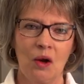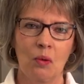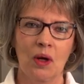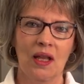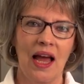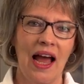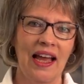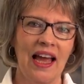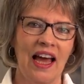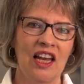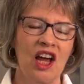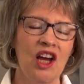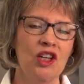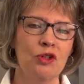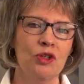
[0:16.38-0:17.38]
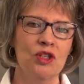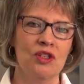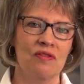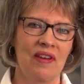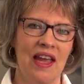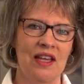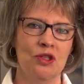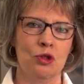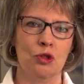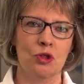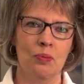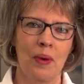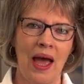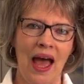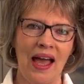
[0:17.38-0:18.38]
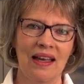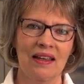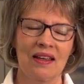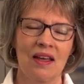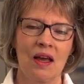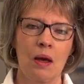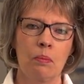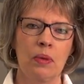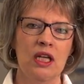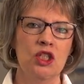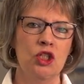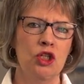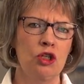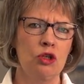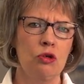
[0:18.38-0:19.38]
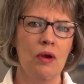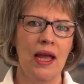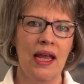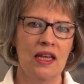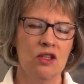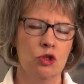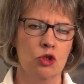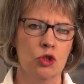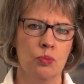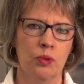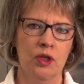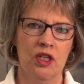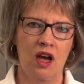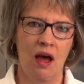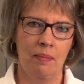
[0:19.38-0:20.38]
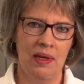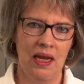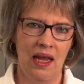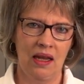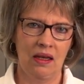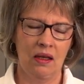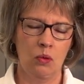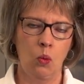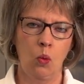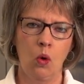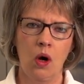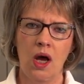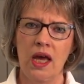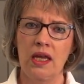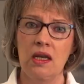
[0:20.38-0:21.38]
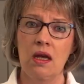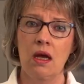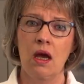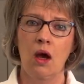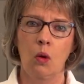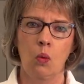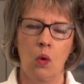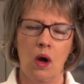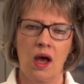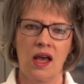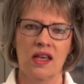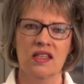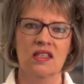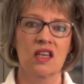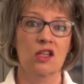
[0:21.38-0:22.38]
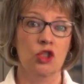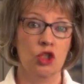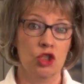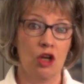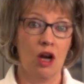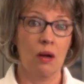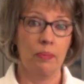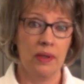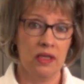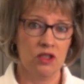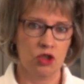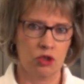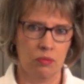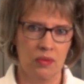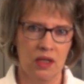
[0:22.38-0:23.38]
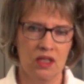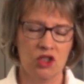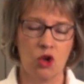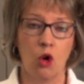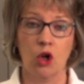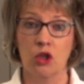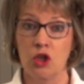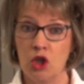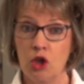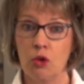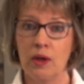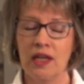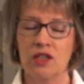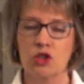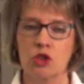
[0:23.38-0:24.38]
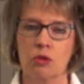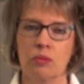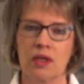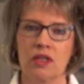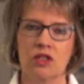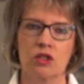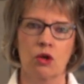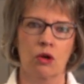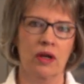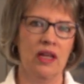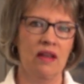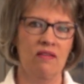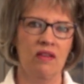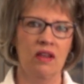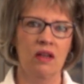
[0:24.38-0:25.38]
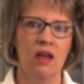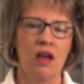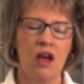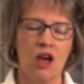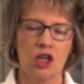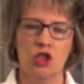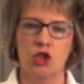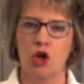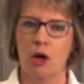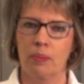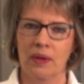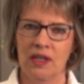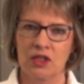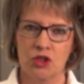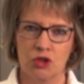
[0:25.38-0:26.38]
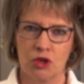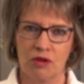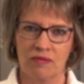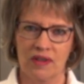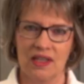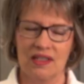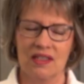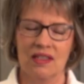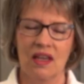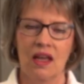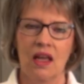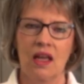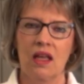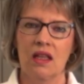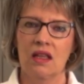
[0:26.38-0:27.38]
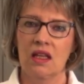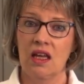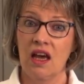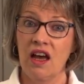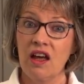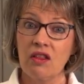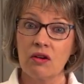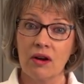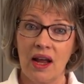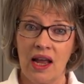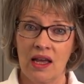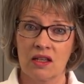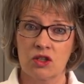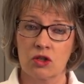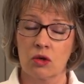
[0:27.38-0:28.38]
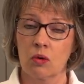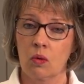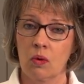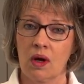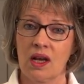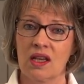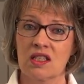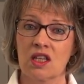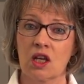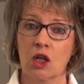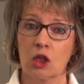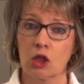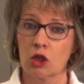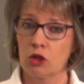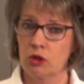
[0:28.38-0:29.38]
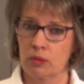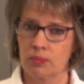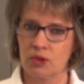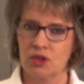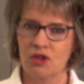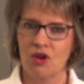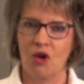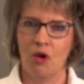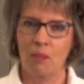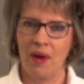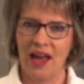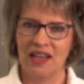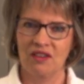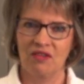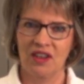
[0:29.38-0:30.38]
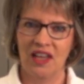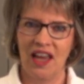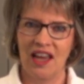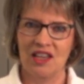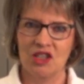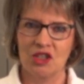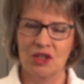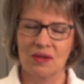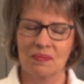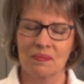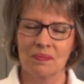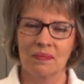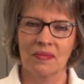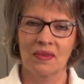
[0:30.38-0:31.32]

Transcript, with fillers: Well, I got hundreds of answers back, but two answers predominated. One was sharp instruments or new instruments or even a sharpening service. The other answer was loops or magnification.